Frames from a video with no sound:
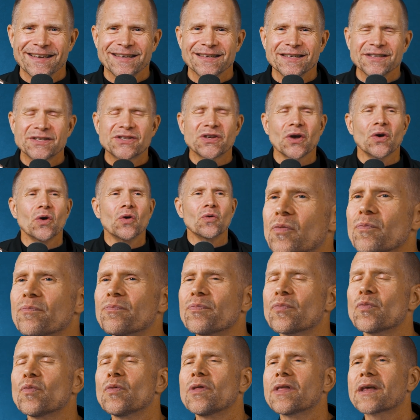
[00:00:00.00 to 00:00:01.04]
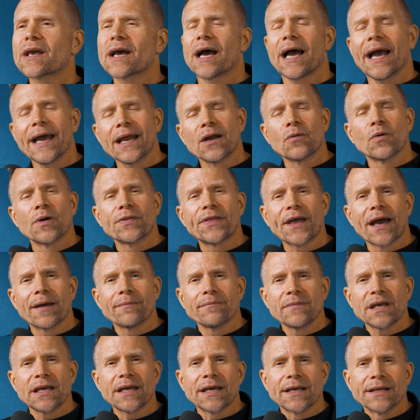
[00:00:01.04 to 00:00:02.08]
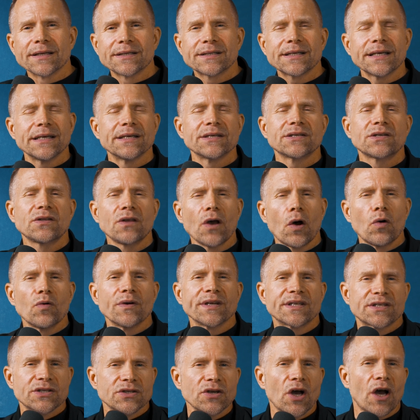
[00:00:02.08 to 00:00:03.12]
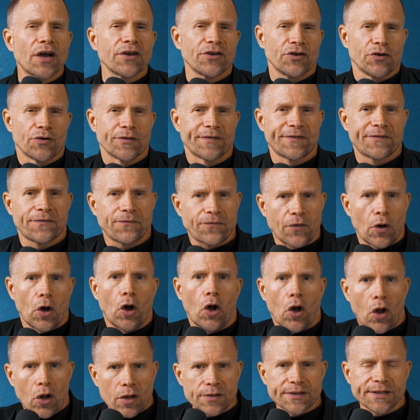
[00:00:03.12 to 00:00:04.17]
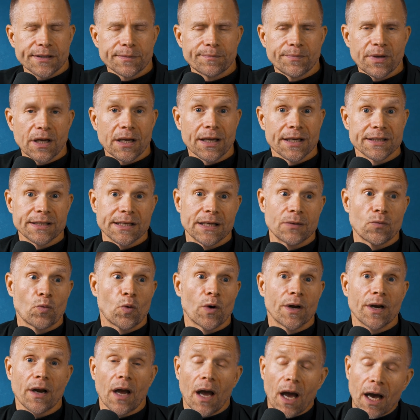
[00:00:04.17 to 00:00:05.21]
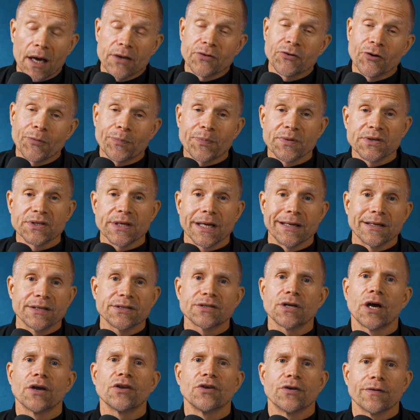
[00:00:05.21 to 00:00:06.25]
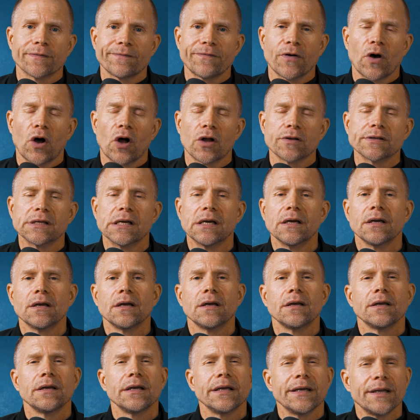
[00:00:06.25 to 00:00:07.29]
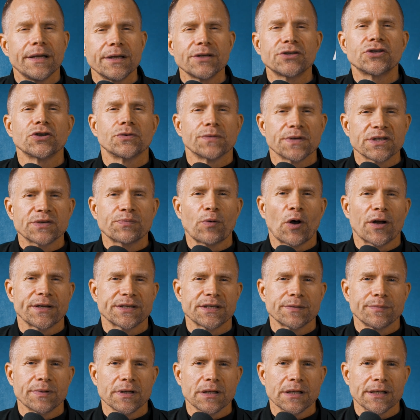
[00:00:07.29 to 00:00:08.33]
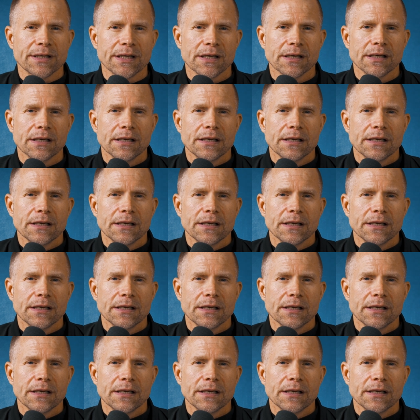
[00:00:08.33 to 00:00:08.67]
So kind of what that means is, though it's not your fault, because it 100% is not your fault, it is your responsibility.